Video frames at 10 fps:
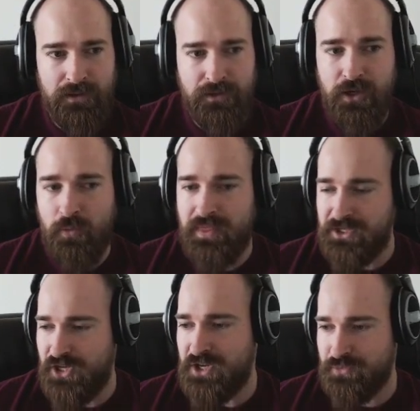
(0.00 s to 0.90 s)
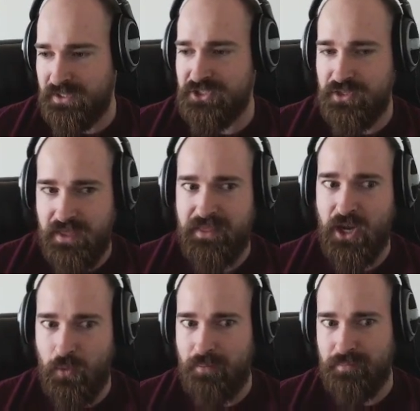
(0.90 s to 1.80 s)
No, when they change religion, then they
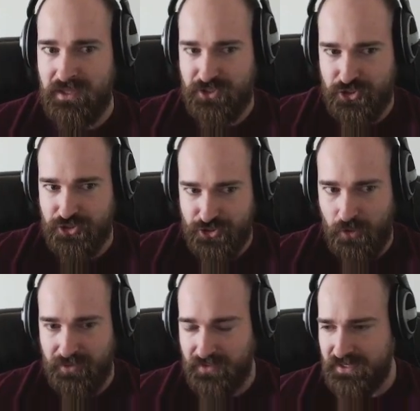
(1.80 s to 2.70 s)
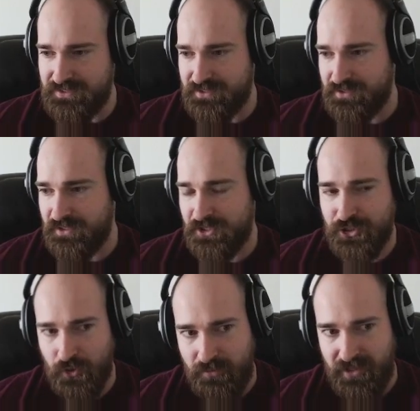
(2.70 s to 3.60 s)
go up. They should just show up in the list. It should
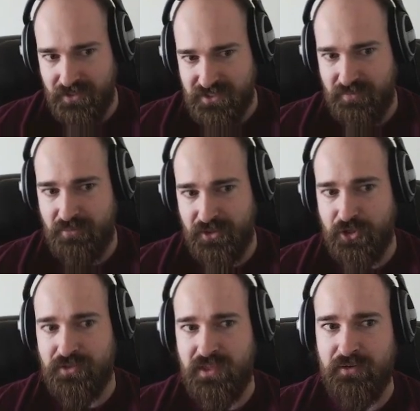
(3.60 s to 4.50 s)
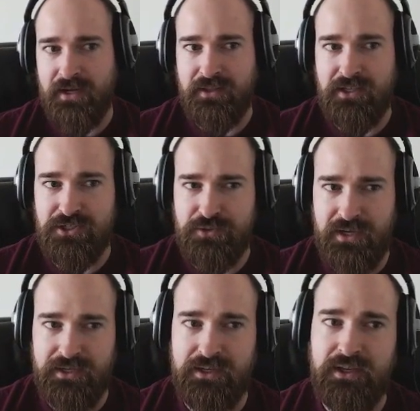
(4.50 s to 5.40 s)
only be a list of people that could theoretically do it.